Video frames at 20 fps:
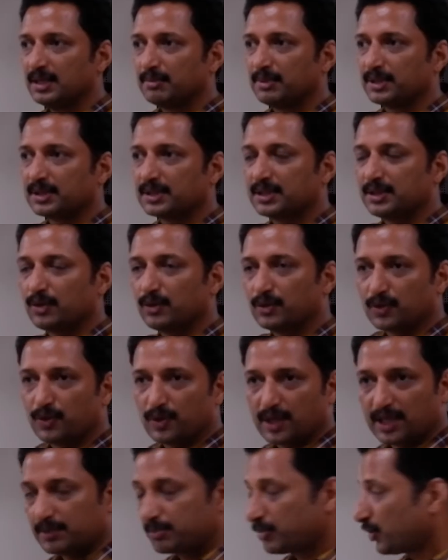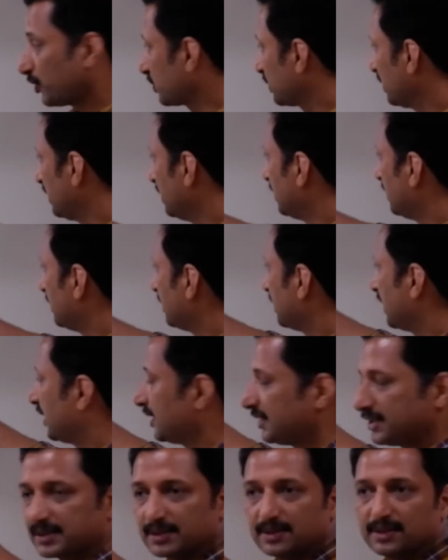but non-contact mode
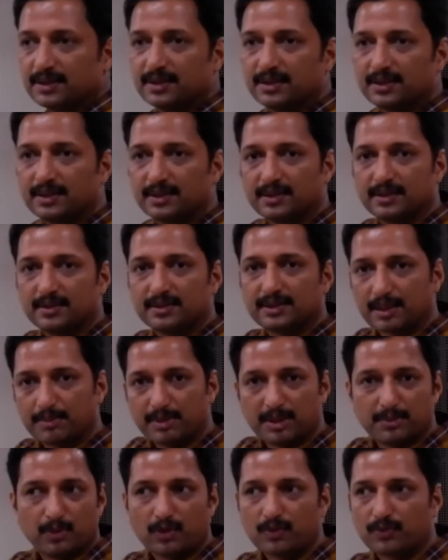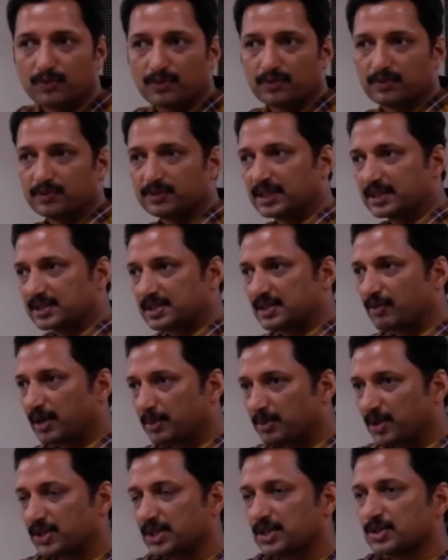and tapping mode there's a
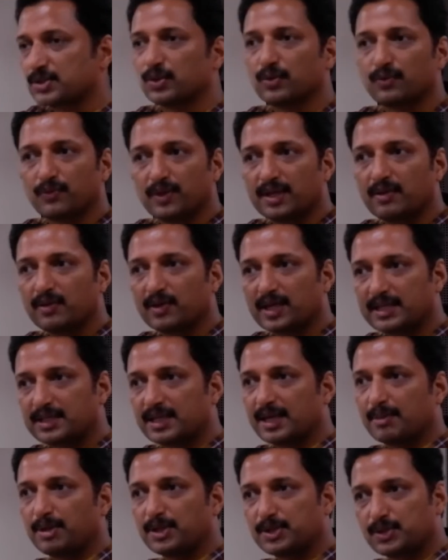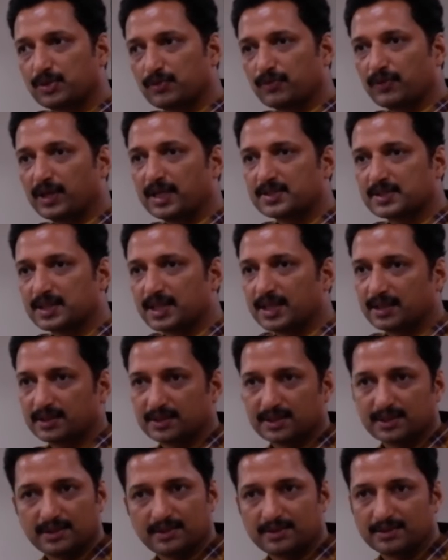vibration, so we will get amplitude, phase
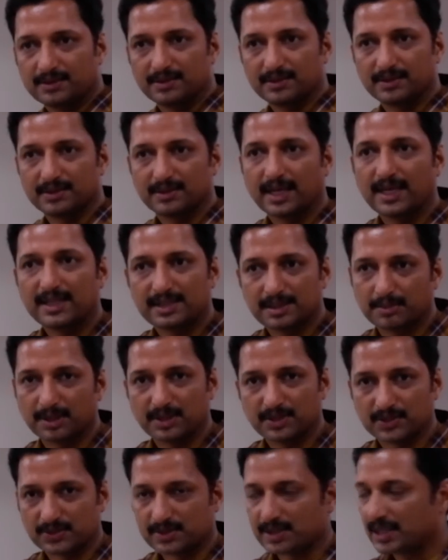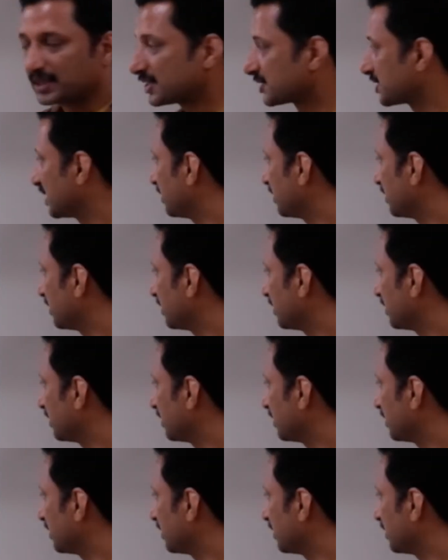and the height images at the